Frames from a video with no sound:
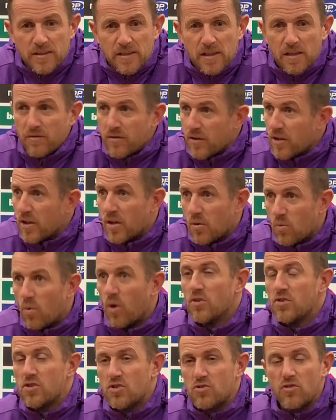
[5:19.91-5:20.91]
of uh,
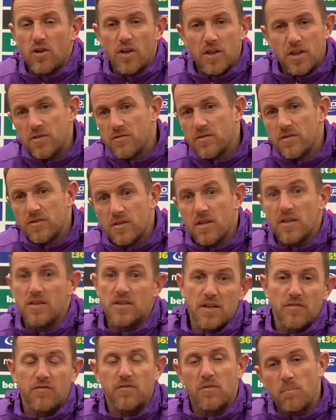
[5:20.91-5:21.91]
one striker and, and
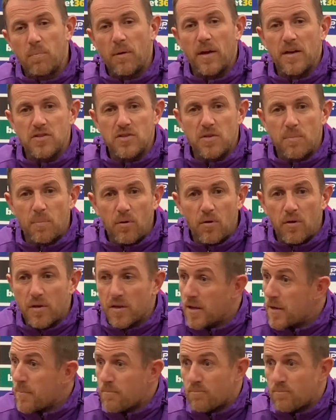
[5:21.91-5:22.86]
different players supporting.